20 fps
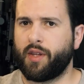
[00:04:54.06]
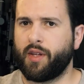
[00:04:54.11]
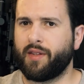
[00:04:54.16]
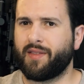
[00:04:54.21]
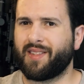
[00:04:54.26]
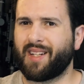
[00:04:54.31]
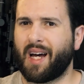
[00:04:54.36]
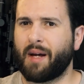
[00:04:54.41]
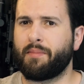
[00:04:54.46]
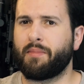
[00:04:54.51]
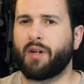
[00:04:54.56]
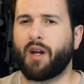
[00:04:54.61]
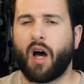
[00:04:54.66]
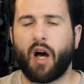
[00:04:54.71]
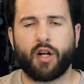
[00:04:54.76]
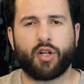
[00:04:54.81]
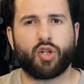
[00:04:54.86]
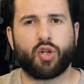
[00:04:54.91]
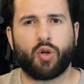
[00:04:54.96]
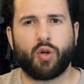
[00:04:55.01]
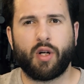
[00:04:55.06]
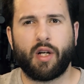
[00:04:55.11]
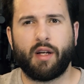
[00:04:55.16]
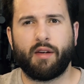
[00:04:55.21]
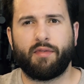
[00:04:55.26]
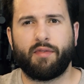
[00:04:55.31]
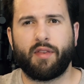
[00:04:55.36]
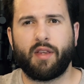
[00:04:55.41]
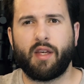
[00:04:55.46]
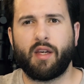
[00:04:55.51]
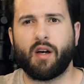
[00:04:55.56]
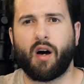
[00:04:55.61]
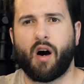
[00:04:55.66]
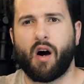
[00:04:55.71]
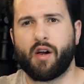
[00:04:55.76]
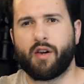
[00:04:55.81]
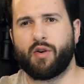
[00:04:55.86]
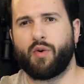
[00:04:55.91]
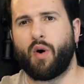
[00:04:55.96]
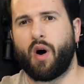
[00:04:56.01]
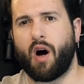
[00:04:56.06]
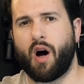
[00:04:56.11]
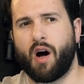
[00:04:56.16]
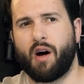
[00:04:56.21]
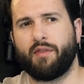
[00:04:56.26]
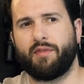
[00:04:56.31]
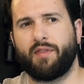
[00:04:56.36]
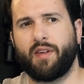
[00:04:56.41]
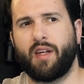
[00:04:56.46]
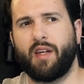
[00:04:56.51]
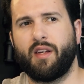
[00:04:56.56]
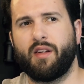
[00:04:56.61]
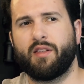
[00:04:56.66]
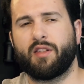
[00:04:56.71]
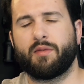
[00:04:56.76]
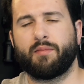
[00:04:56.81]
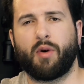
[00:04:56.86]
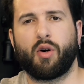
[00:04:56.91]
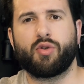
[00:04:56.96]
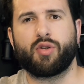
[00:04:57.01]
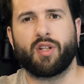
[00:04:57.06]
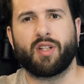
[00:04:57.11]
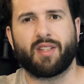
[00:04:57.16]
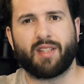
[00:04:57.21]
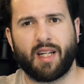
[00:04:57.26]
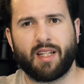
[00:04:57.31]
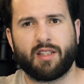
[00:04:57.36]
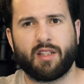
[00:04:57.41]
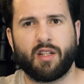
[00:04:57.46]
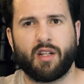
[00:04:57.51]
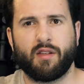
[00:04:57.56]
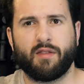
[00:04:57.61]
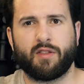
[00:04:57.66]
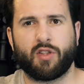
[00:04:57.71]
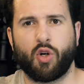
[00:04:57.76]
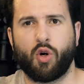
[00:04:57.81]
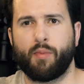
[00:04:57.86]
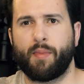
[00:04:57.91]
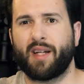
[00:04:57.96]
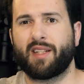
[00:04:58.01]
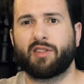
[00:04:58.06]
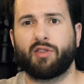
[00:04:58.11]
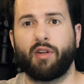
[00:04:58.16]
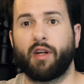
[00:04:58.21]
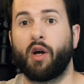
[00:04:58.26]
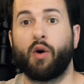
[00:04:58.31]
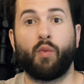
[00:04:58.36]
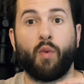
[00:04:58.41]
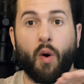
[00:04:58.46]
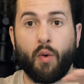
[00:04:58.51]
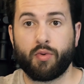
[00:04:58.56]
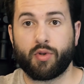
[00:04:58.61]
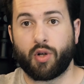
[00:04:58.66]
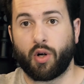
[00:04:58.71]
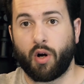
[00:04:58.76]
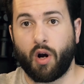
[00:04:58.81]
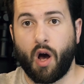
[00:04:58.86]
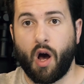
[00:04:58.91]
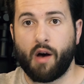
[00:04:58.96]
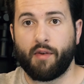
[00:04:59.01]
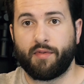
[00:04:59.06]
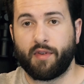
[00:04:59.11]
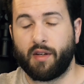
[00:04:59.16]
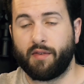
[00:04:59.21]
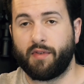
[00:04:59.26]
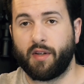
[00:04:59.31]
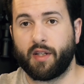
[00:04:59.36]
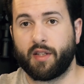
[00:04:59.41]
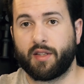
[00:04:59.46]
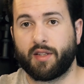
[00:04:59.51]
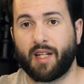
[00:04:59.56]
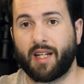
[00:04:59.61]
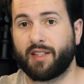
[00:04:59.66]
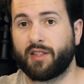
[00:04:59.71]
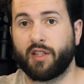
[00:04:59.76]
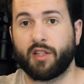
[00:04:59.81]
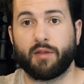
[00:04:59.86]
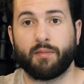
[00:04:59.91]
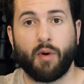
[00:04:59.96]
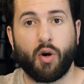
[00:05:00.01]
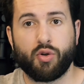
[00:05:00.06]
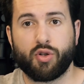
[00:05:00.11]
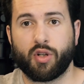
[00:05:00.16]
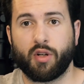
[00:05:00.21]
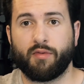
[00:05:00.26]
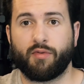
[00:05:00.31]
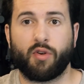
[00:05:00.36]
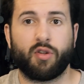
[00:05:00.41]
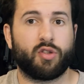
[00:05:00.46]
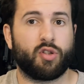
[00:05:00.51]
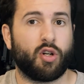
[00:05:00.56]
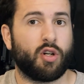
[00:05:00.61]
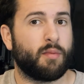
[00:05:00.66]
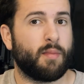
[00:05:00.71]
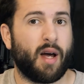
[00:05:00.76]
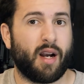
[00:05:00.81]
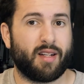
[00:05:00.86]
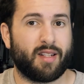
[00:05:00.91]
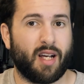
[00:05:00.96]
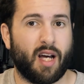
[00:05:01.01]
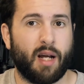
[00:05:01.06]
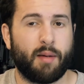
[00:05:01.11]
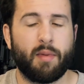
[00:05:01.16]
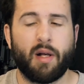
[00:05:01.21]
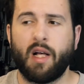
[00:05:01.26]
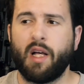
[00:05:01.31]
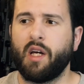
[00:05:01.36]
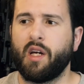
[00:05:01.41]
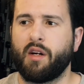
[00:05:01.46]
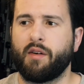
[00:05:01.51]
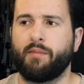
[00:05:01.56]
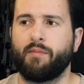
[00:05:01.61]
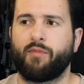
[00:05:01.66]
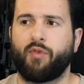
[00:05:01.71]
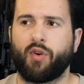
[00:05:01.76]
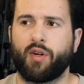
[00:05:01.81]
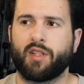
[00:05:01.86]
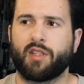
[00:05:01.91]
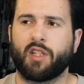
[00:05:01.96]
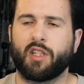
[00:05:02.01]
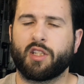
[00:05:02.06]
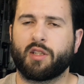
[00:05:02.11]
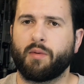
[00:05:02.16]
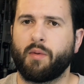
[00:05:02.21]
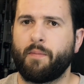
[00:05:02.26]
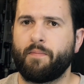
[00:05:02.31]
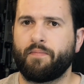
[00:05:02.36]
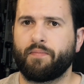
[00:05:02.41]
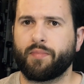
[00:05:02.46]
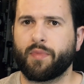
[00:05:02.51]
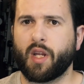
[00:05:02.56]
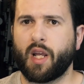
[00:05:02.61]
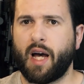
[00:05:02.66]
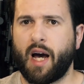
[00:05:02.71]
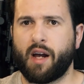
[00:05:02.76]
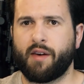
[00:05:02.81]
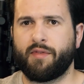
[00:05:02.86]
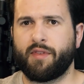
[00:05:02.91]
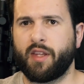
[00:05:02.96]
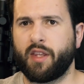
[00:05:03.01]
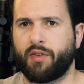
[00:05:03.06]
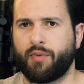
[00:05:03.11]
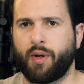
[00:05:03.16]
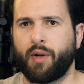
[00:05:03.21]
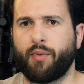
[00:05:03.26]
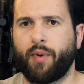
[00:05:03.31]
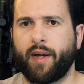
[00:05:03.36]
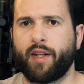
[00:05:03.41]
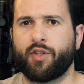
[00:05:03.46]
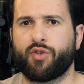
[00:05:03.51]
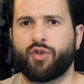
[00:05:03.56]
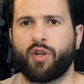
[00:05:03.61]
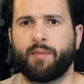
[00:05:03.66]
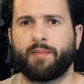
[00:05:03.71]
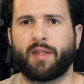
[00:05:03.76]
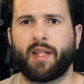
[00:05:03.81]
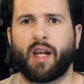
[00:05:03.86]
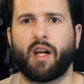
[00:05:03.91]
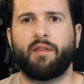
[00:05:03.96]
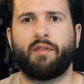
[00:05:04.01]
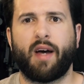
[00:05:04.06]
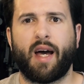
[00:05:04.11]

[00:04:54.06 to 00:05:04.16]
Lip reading: this, I'm not sure if the auto off is motion sensitive, so basically it won't turn off if it senses motion for a certain amount of time. For instance, out of the 3 range trips that I've